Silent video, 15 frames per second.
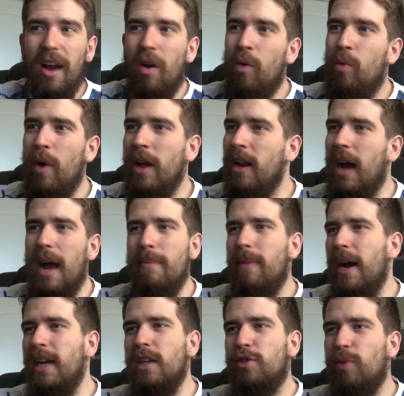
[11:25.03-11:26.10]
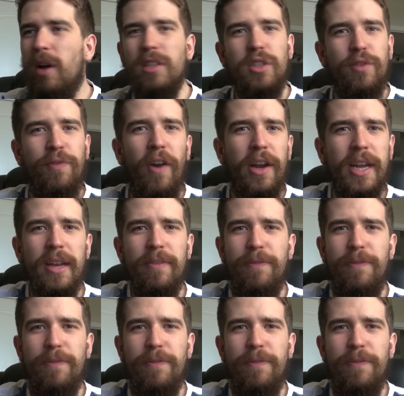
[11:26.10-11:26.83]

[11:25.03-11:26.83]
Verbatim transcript: when I might as well just fucking